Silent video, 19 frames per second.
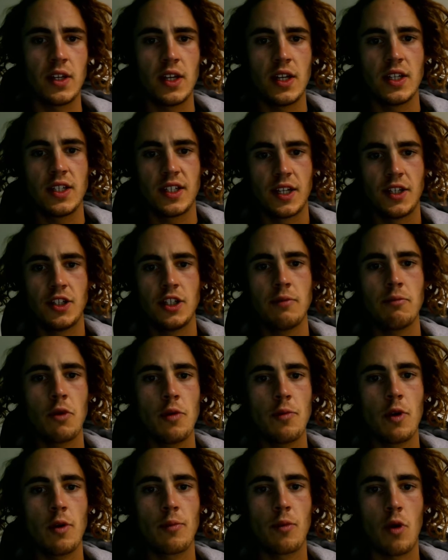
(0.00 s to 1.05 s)
Teaching
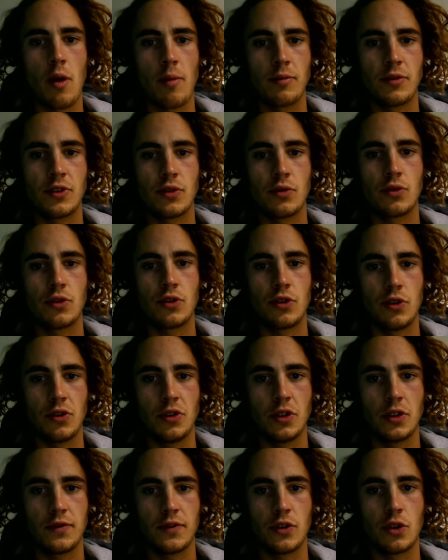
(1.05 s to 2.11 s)
Mowbray Primary School students
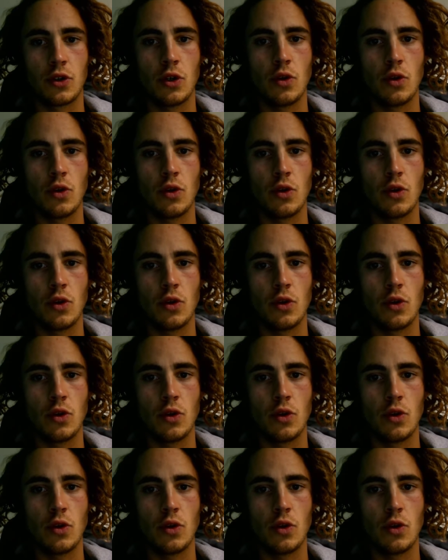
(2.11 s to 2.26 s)
for 2